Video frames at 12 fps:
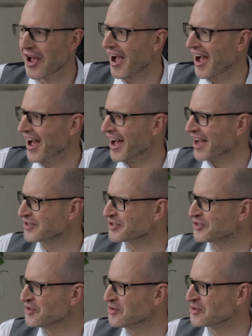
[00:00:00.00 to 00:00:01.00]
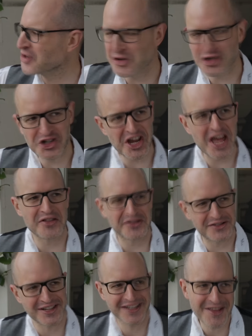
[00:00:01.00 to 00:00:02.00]
To cool shit
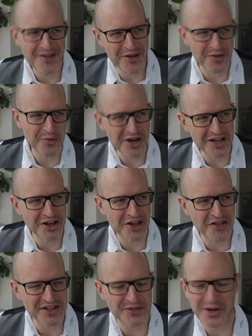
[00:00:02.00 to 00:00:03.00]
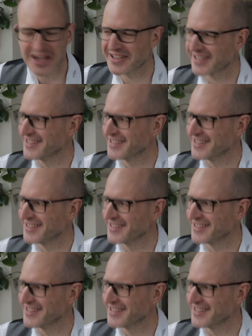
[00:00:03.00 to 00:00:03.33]
that we got this week.